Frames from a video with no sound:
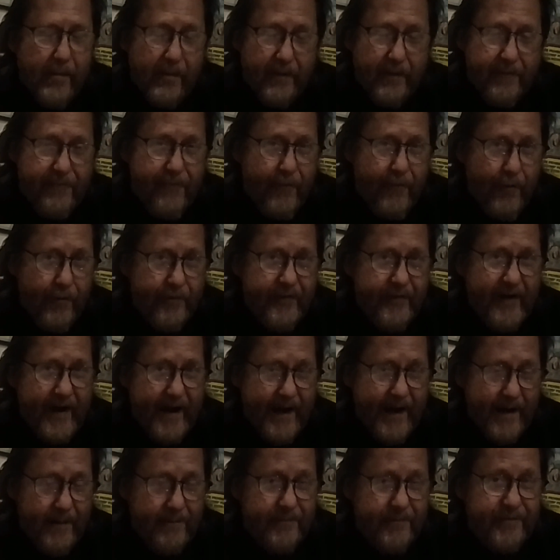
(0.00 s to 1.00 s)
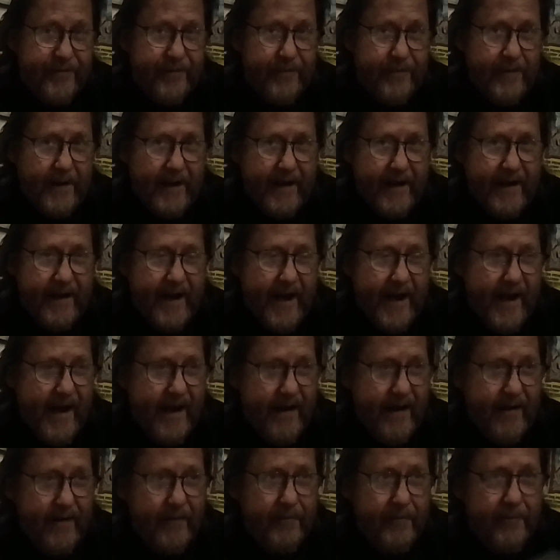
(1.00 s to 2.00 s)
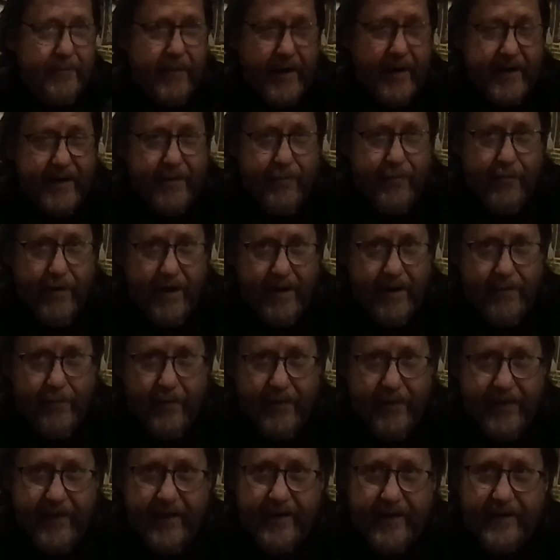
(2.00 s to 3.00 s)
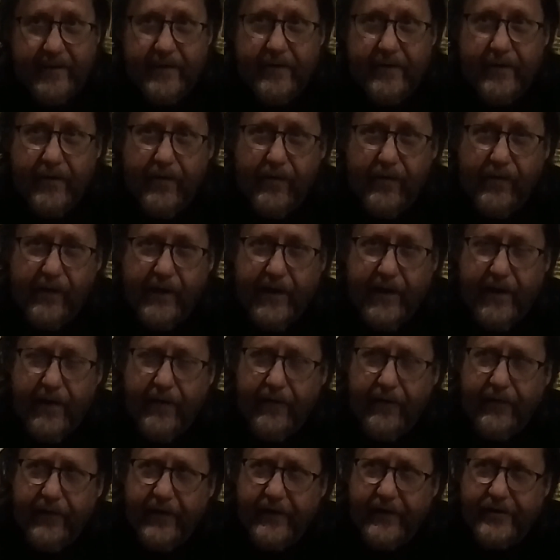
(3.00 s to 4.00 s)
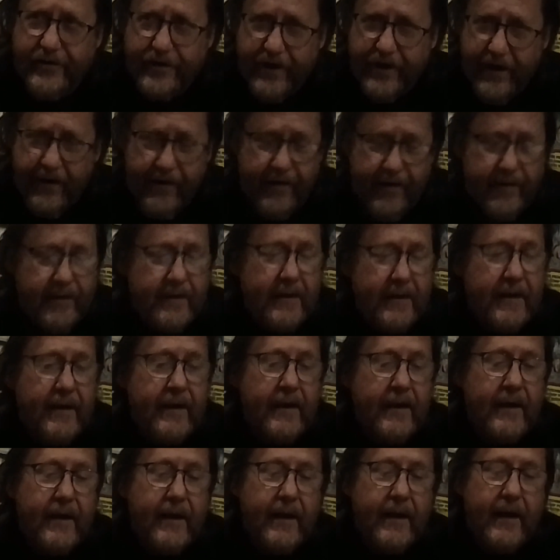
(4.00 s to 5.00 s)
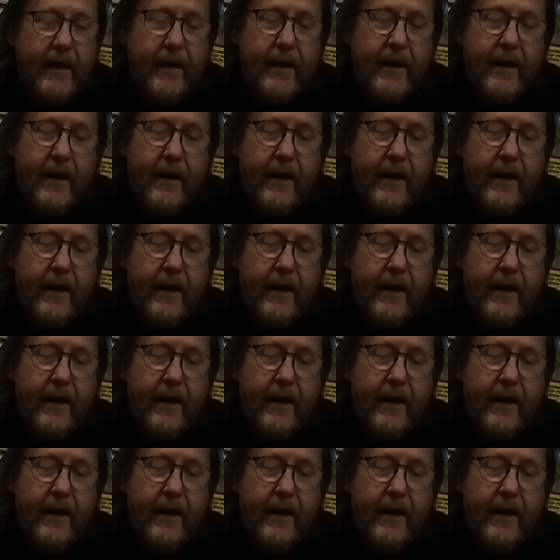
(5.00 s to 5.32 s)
I've read probably four times, and I had a buddy read with it earlier this year.